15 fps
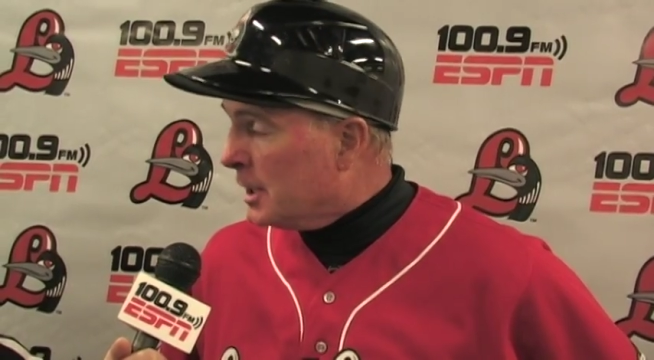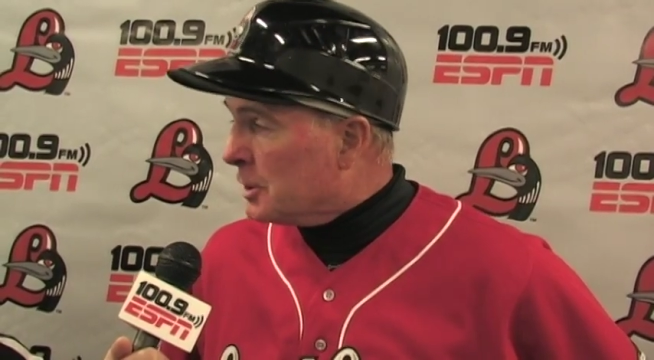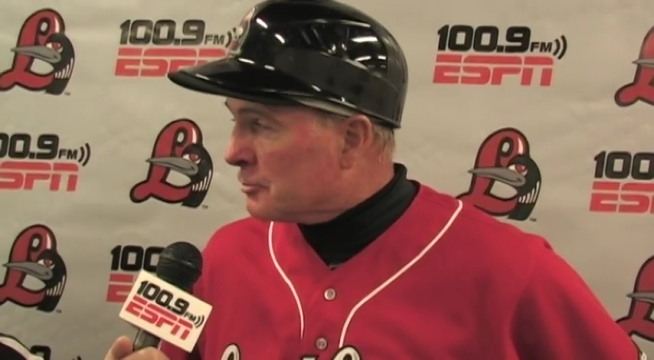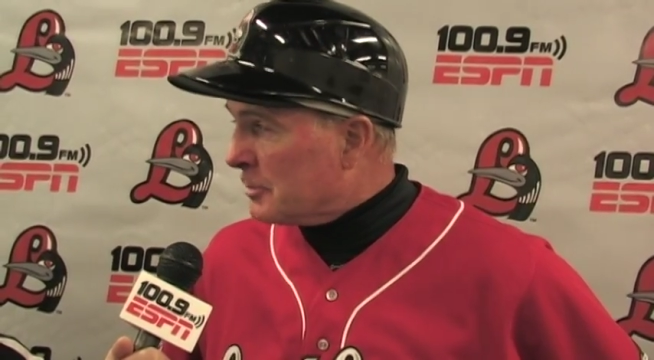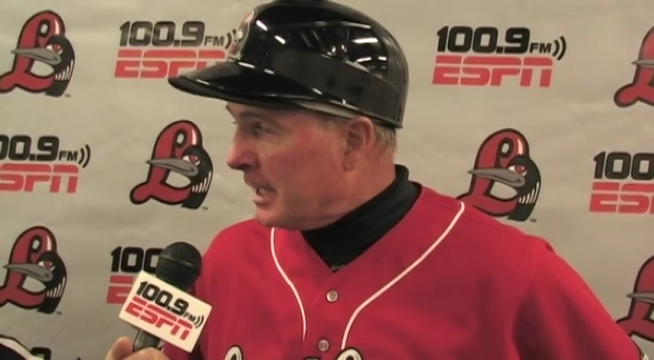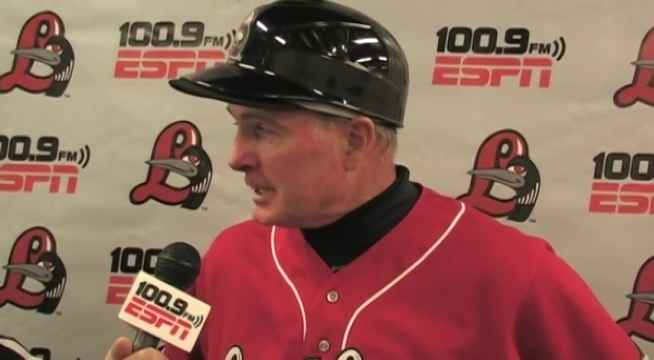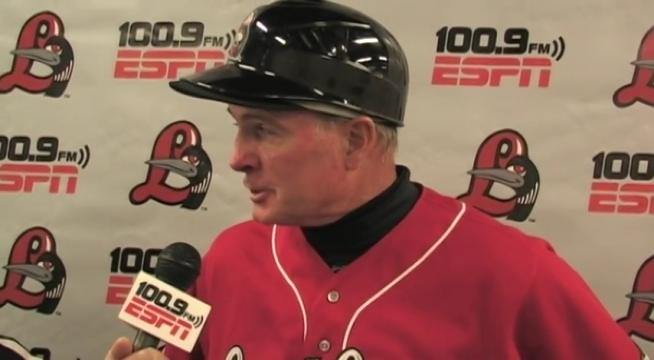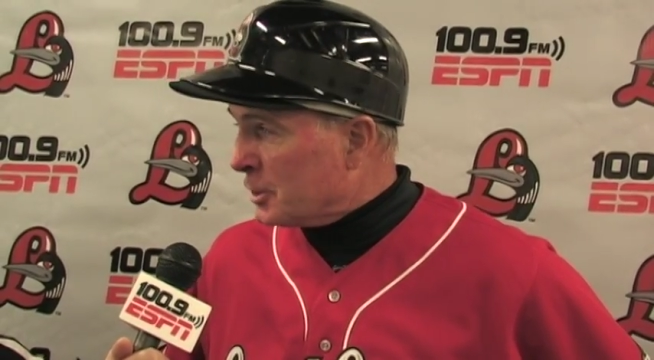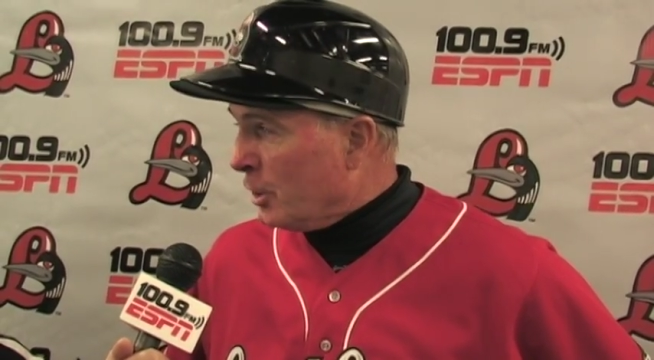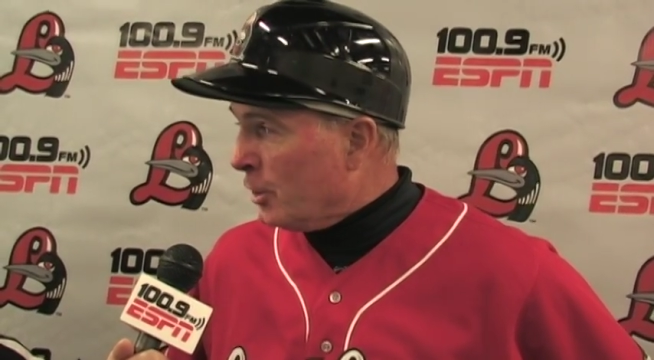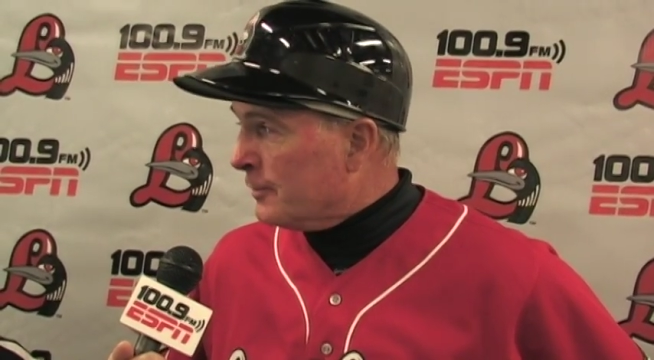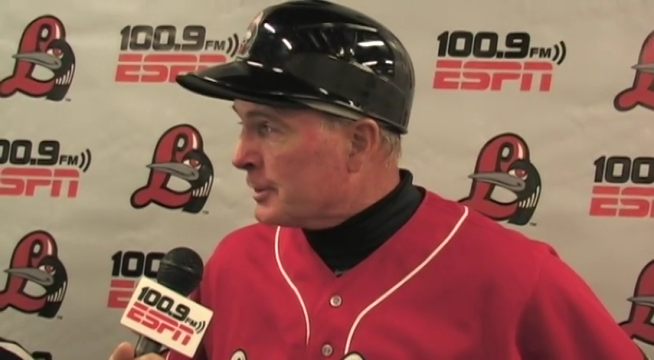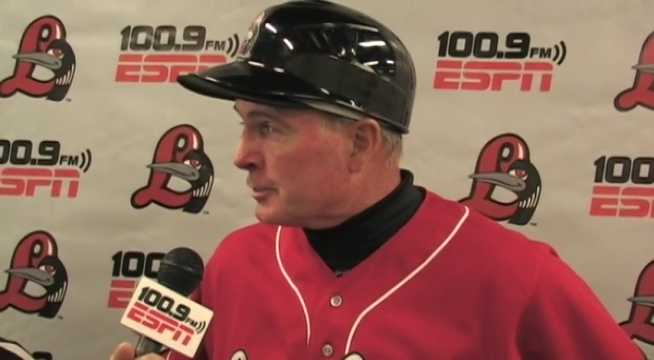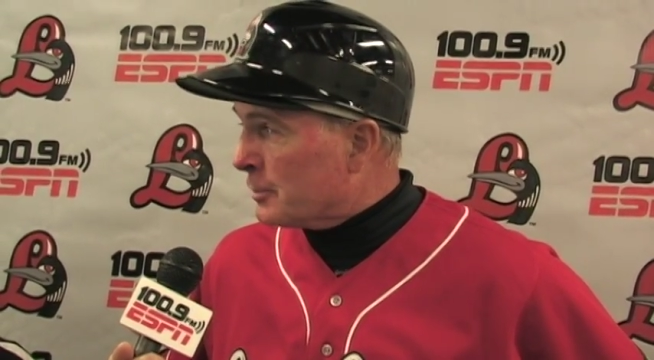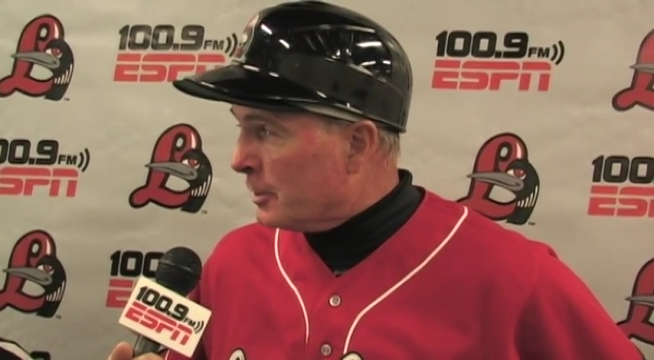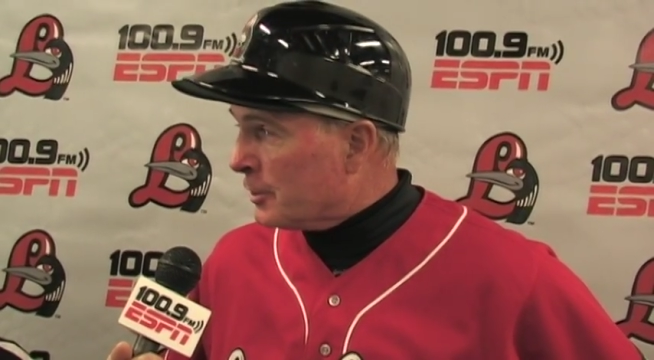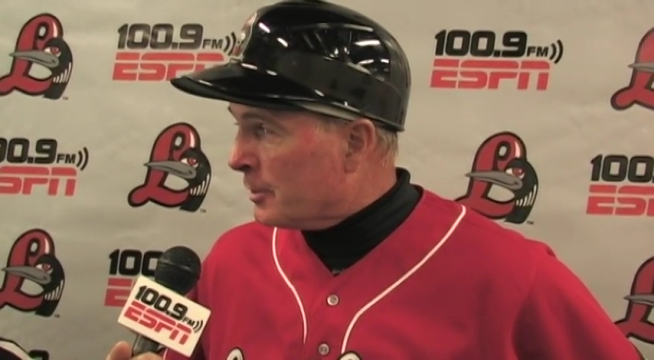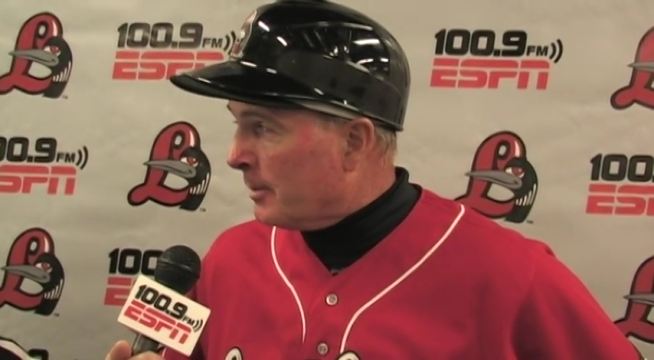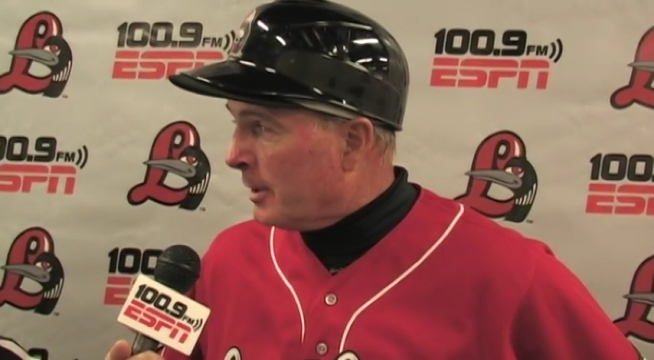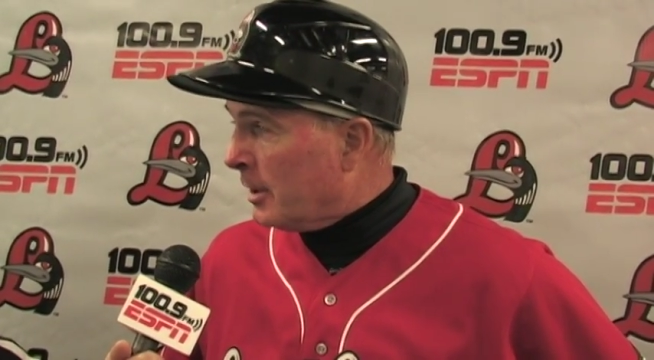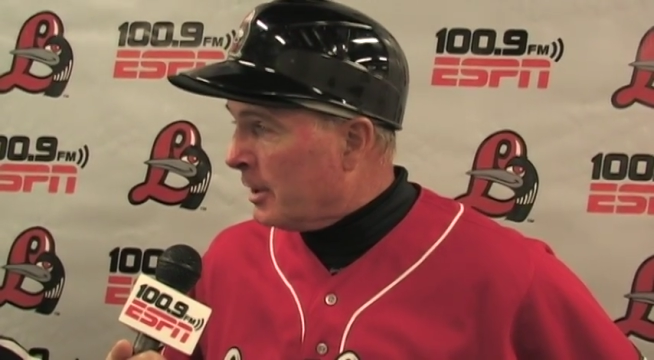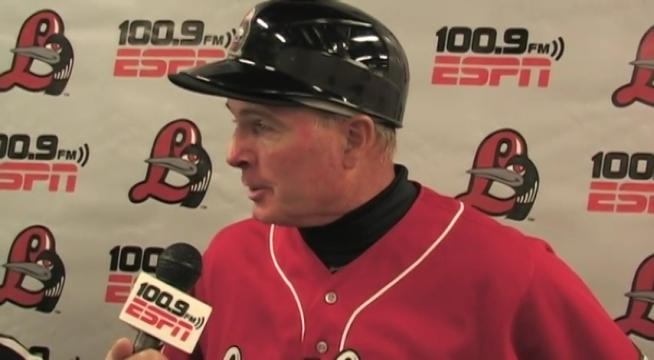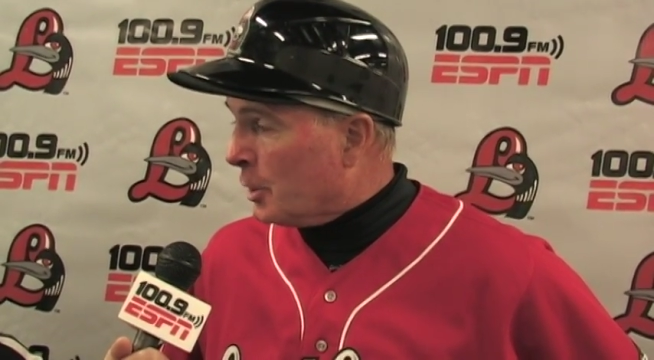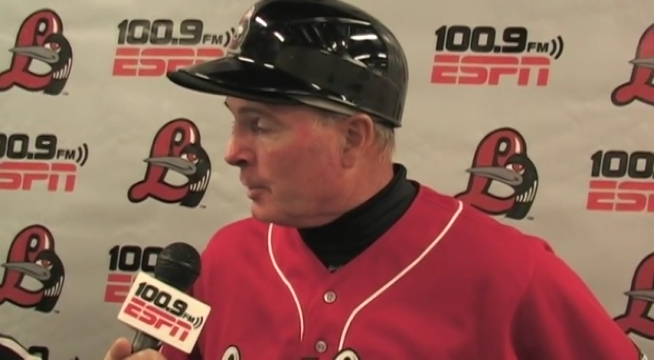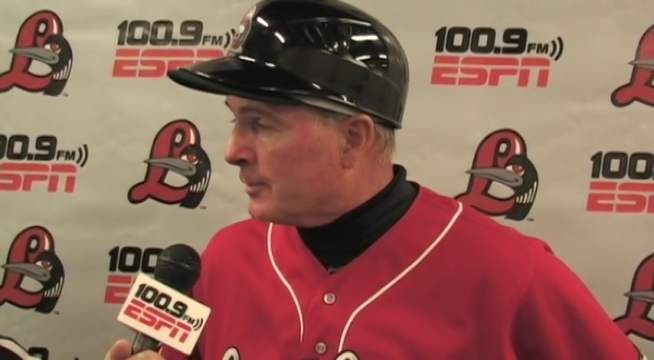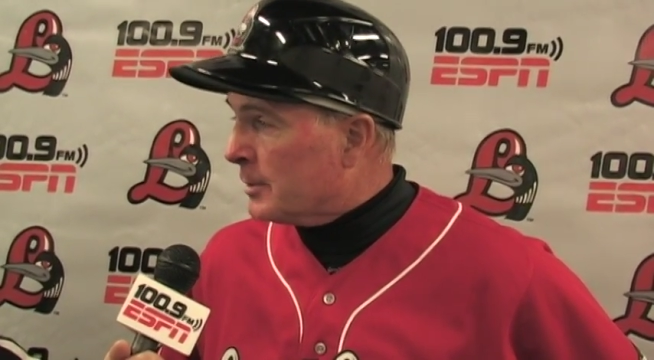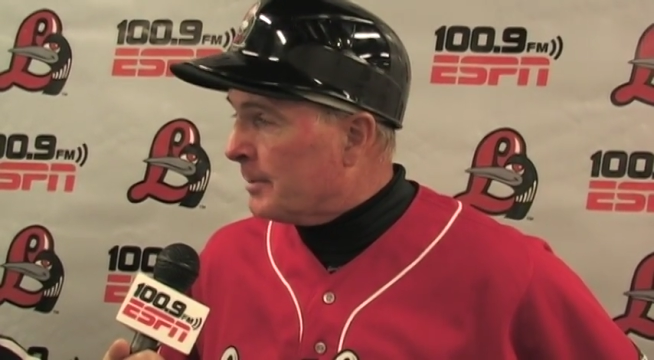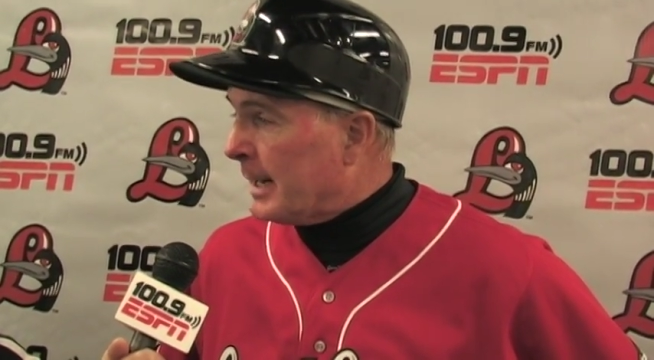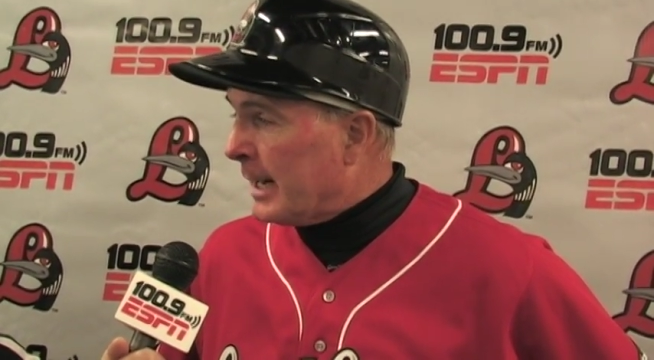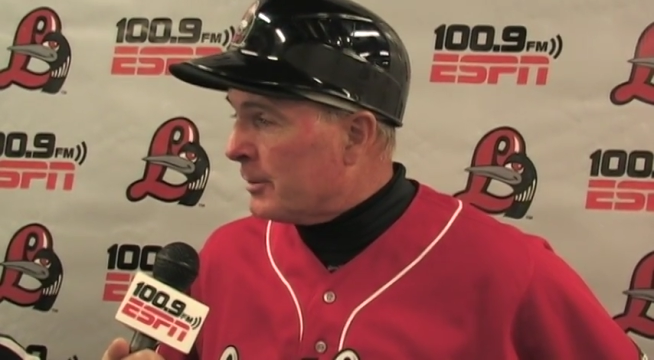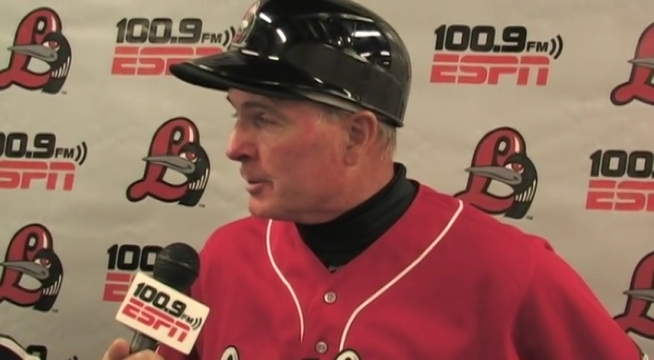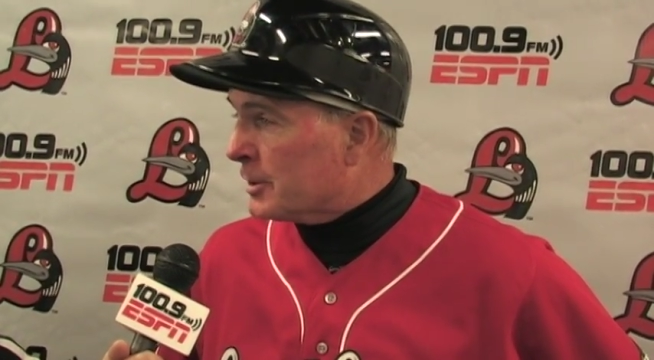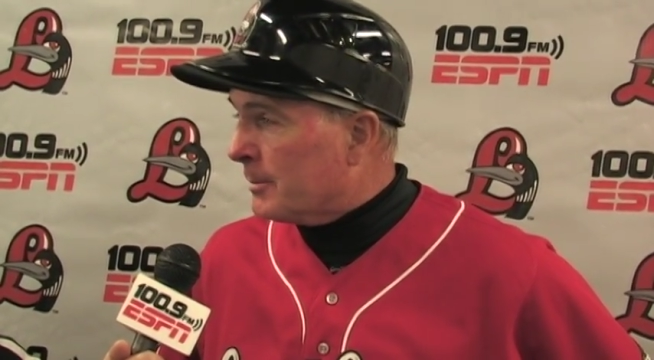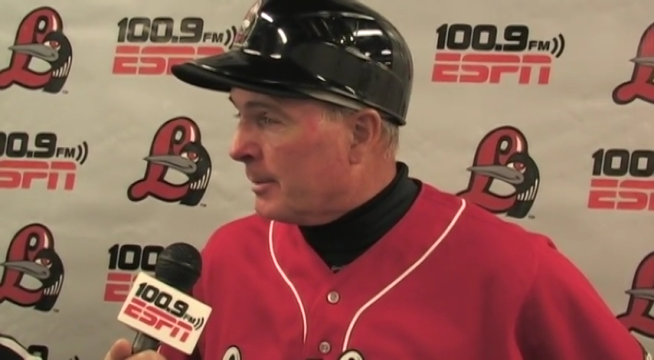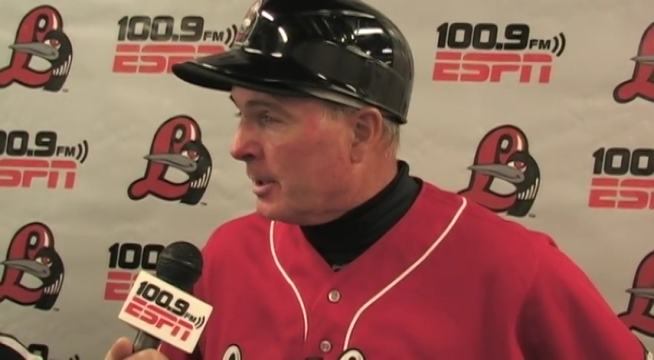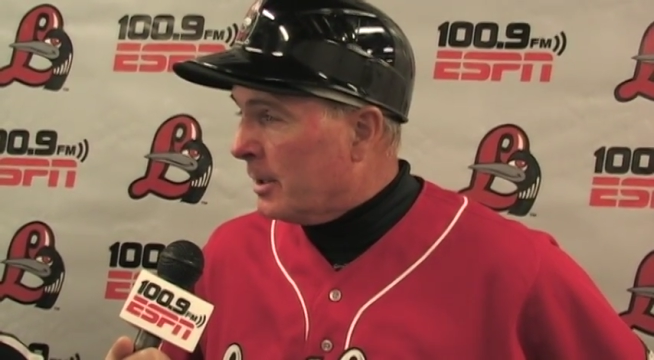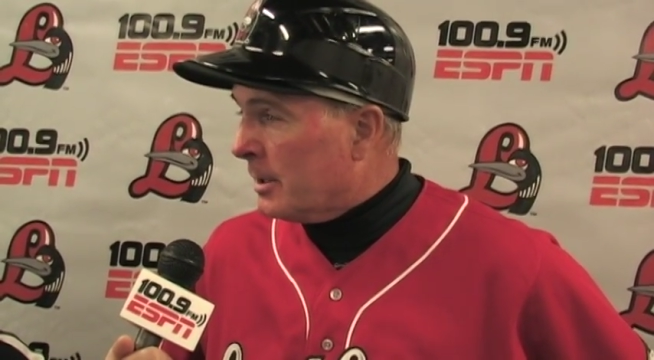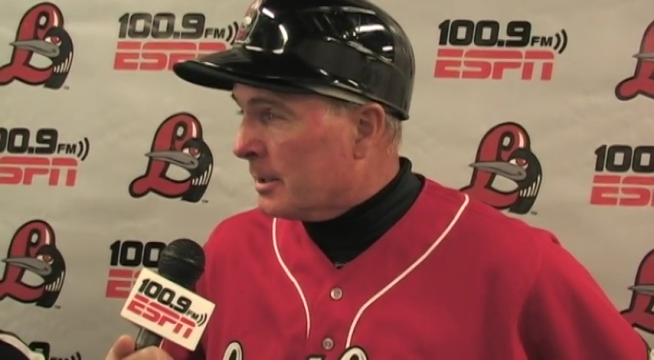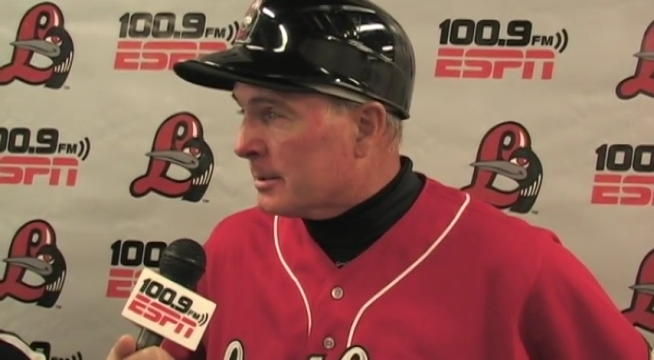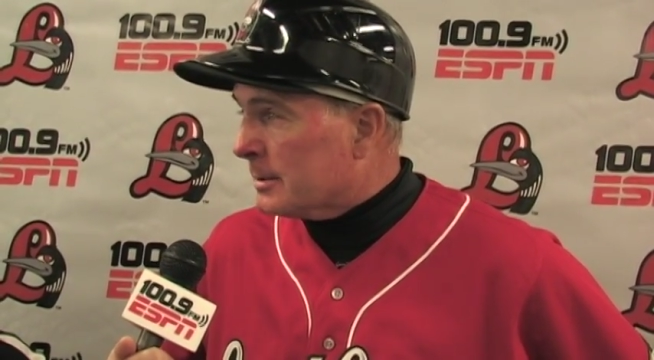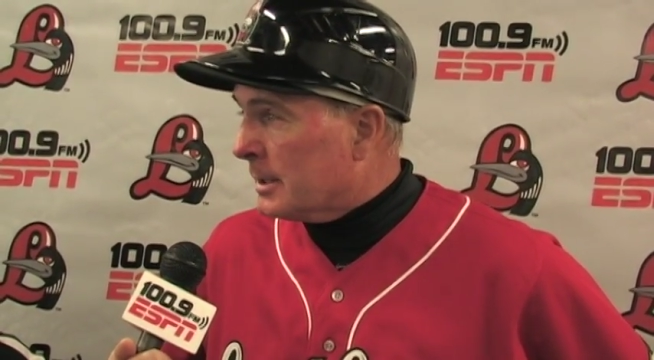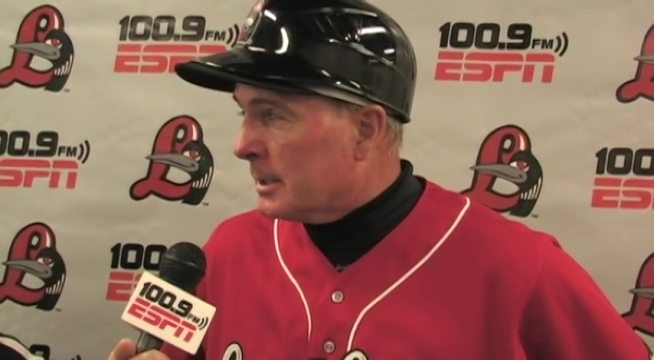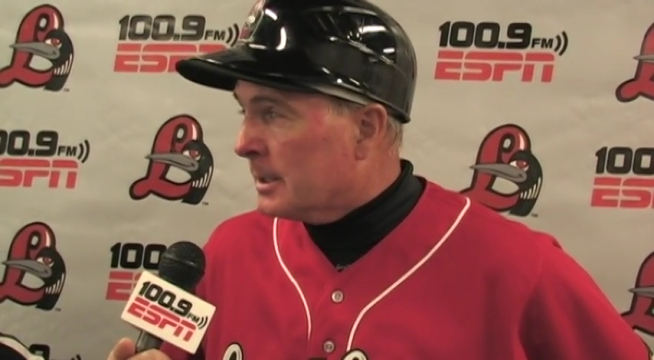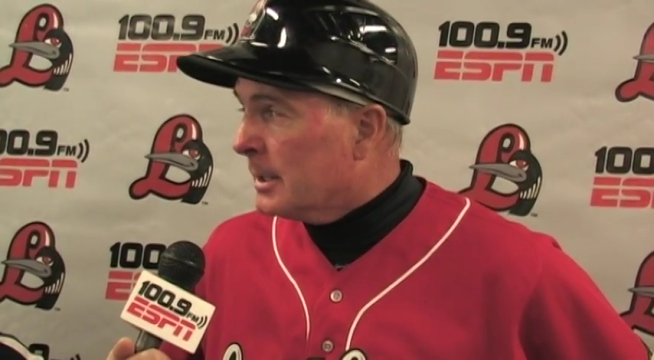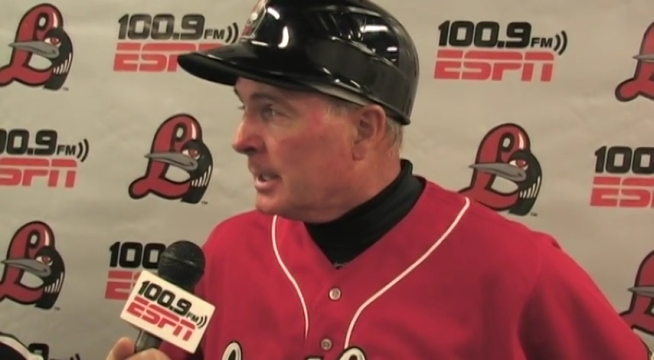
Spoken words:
tries to overthrow the ball and overpower the ball, and